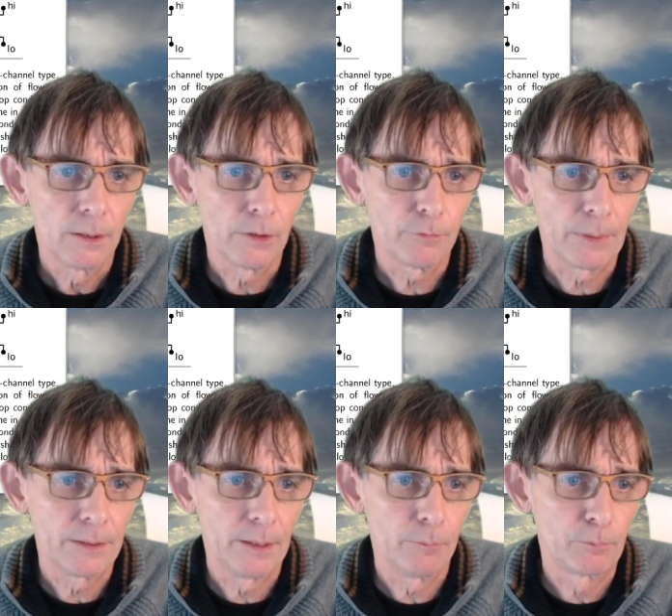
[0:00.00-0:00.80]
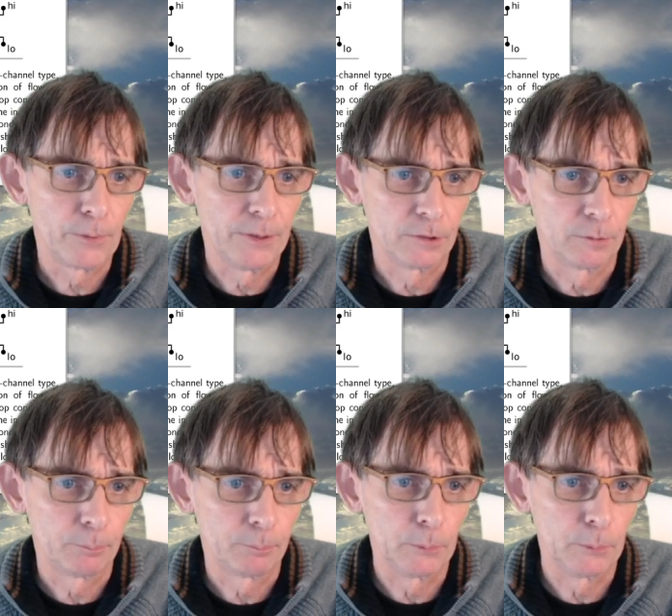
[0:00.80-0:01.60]
Now if I then, for instance,
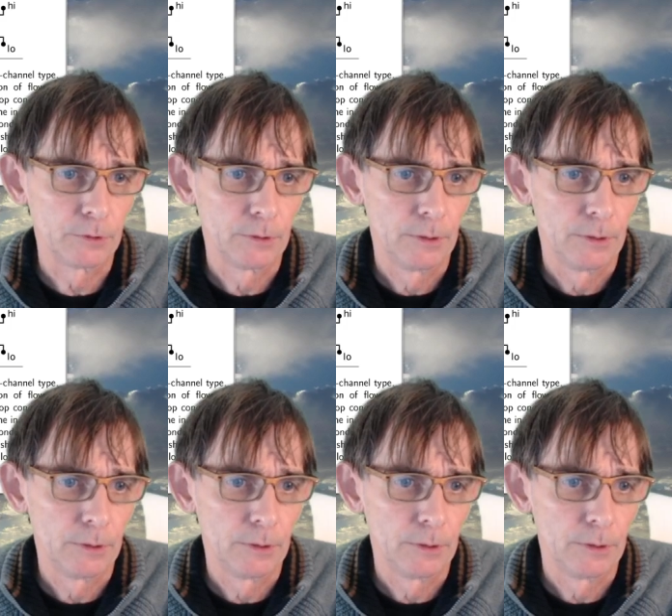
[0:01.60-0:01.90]
put